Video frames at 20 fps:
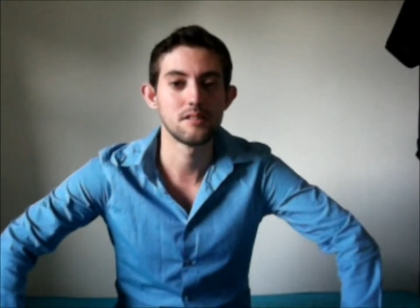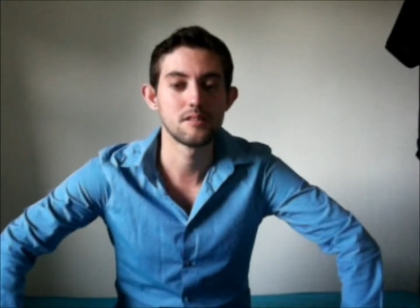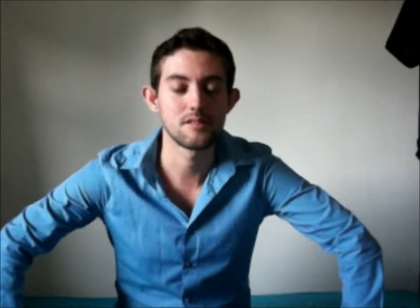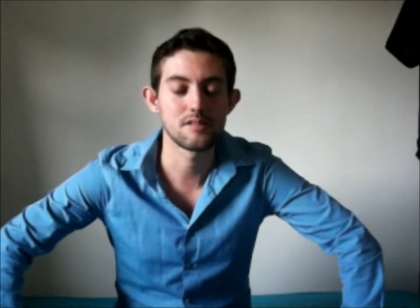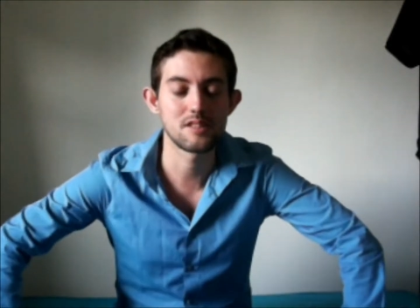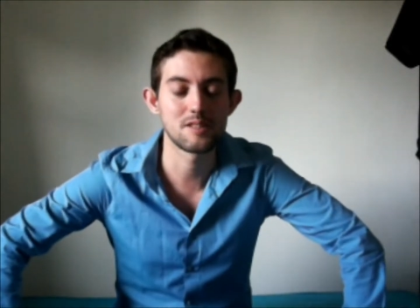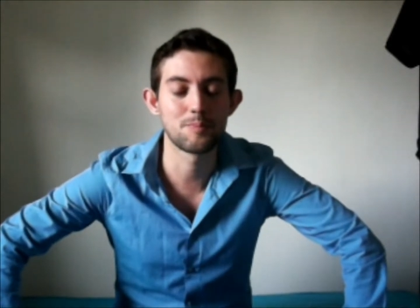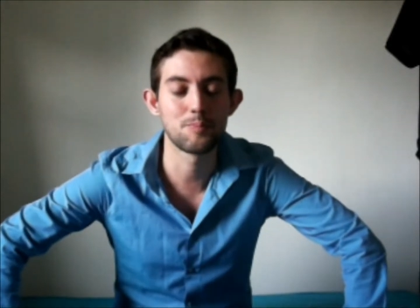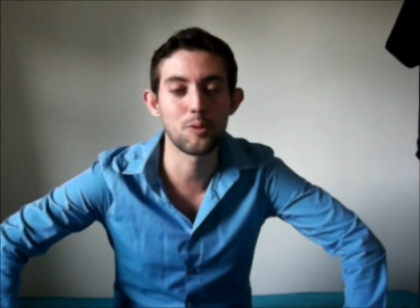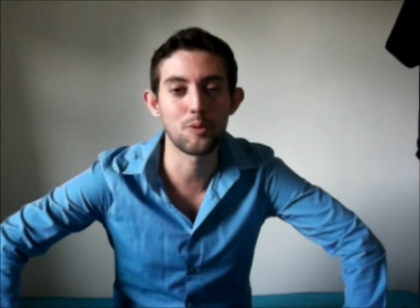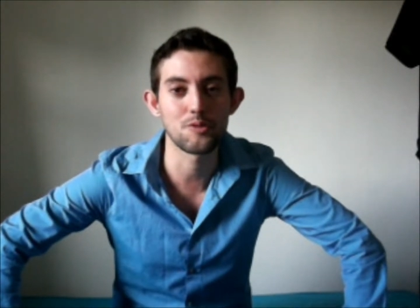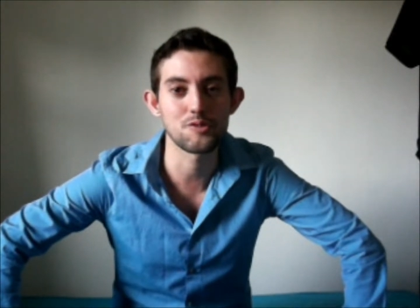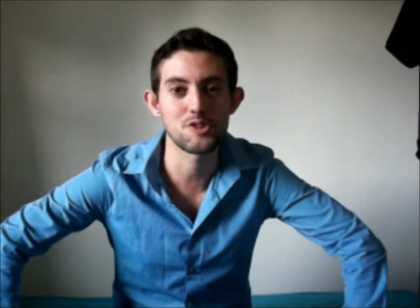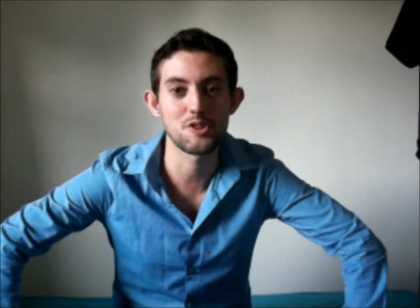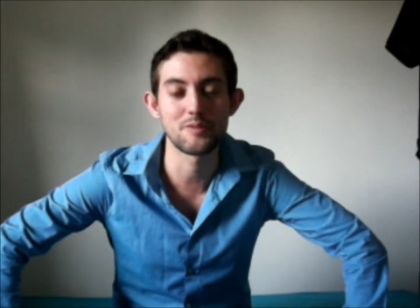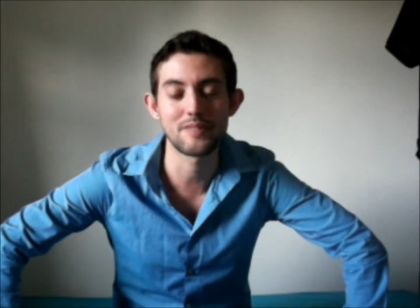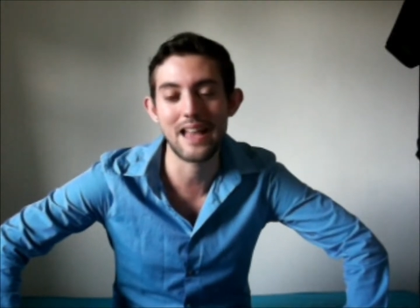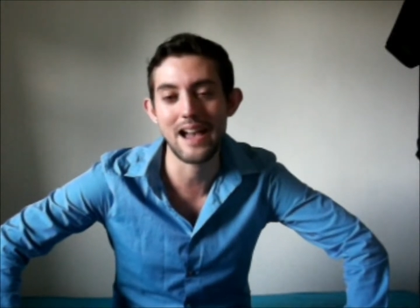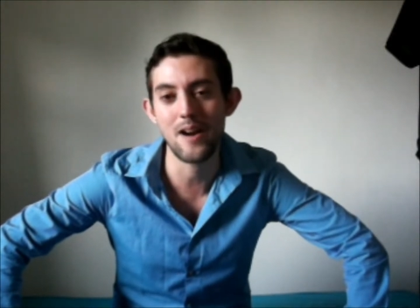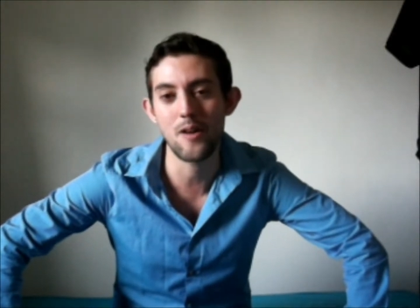support
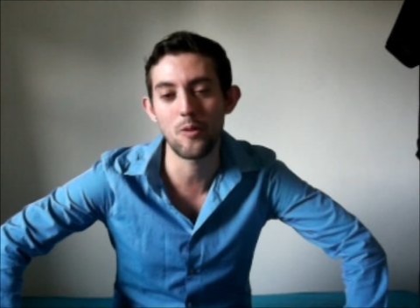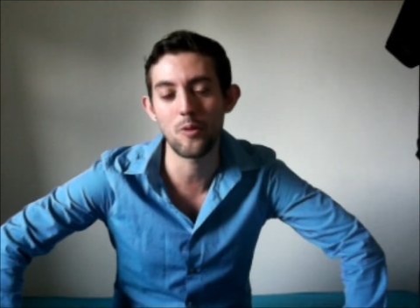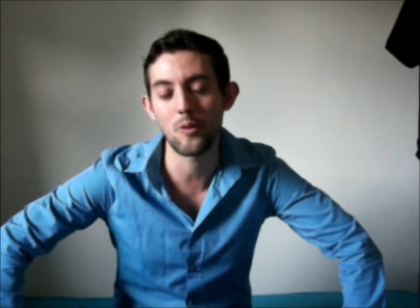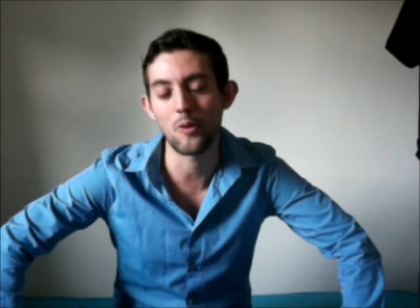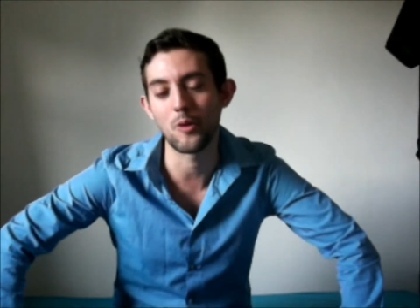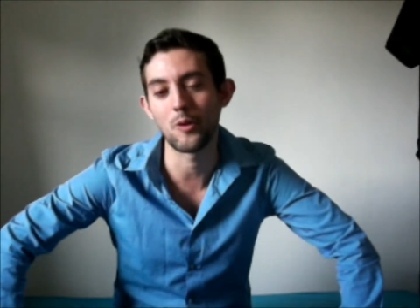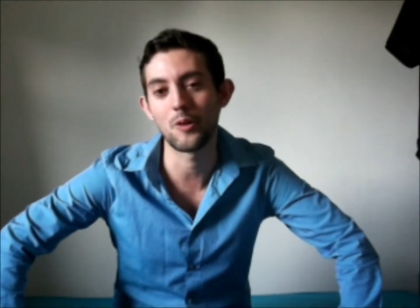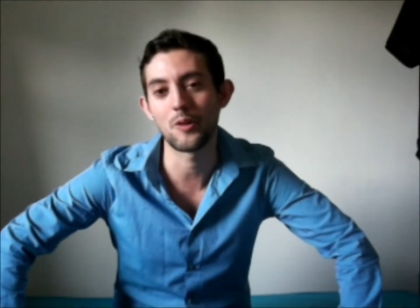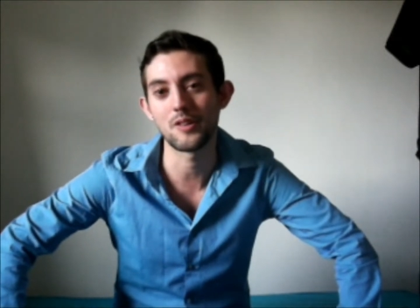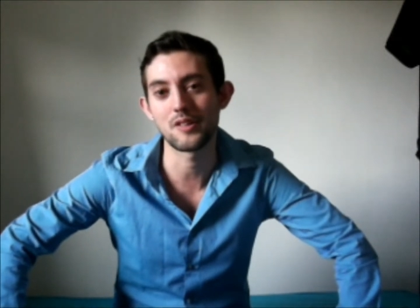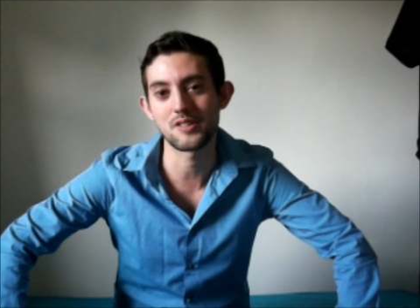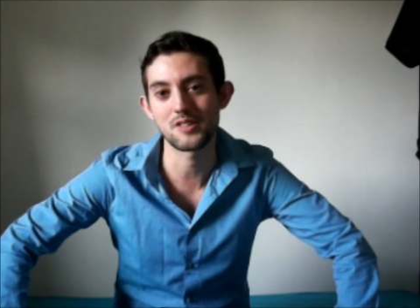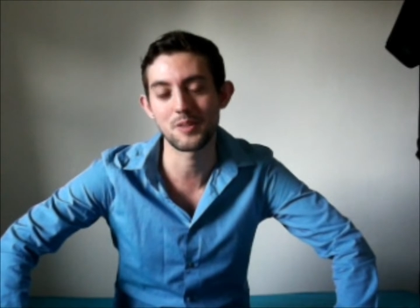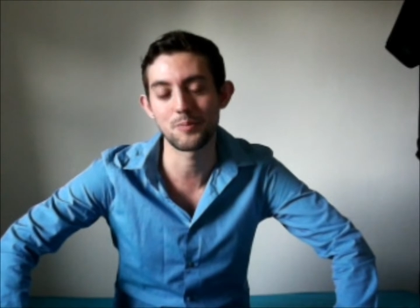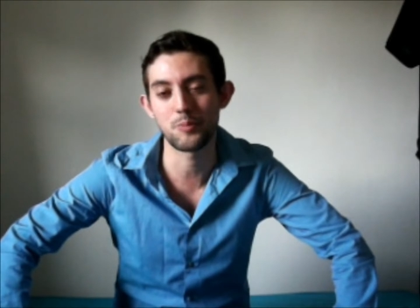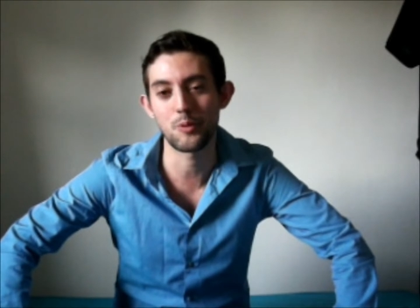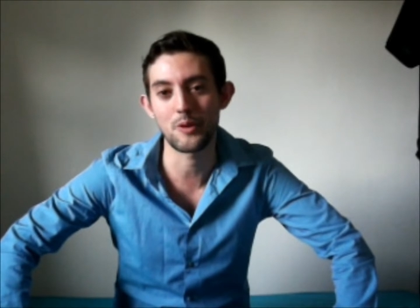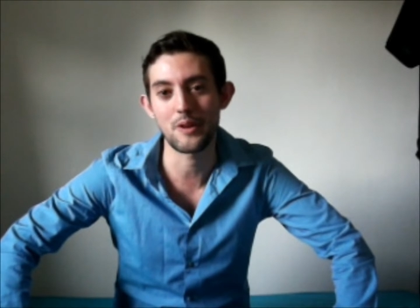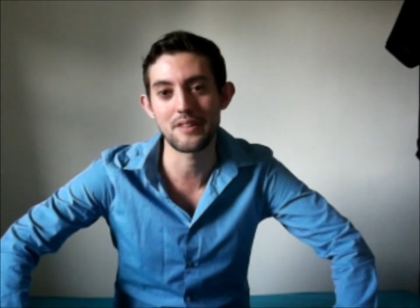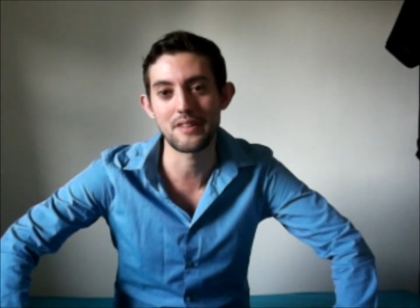you now or
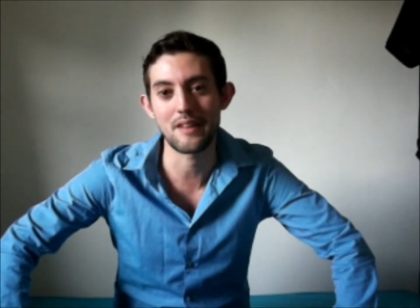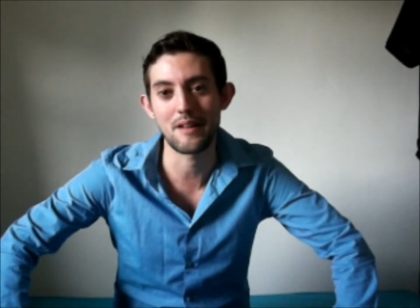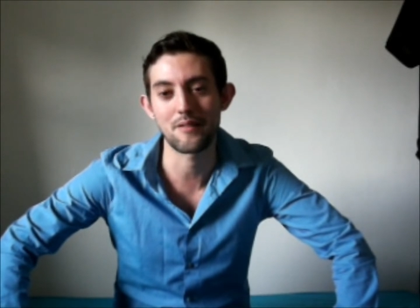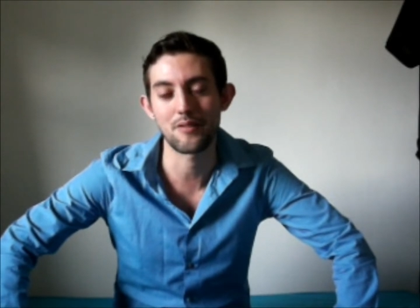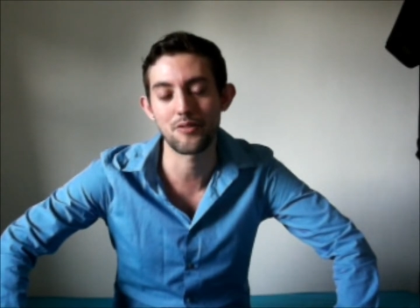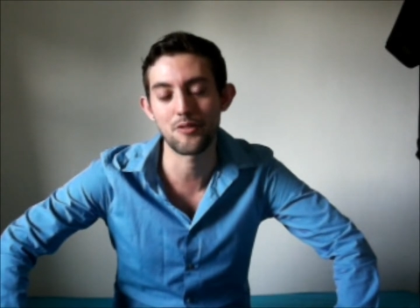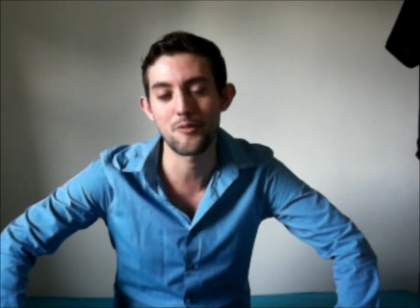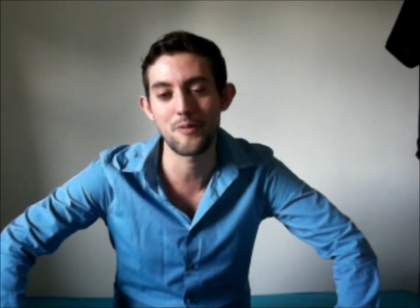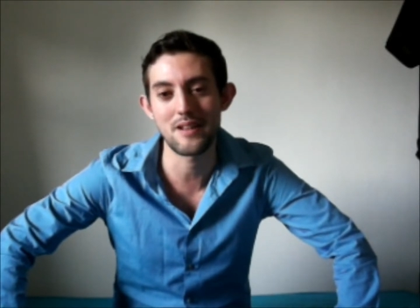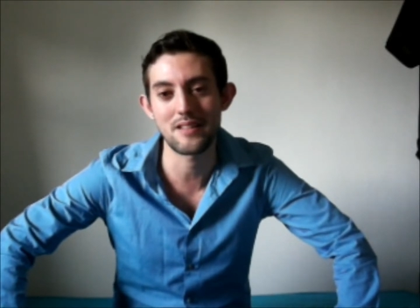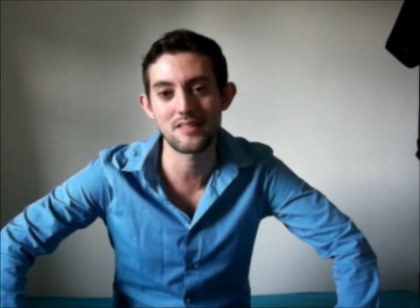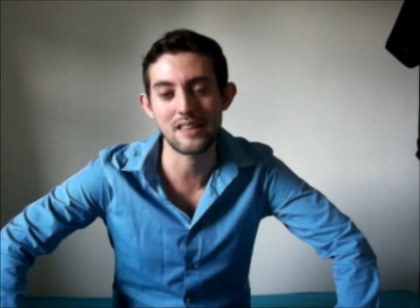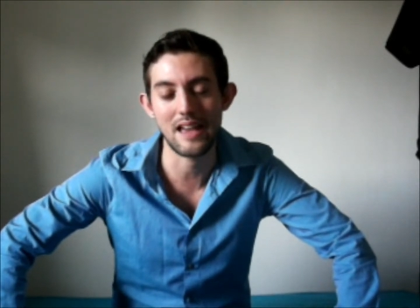support you now through it,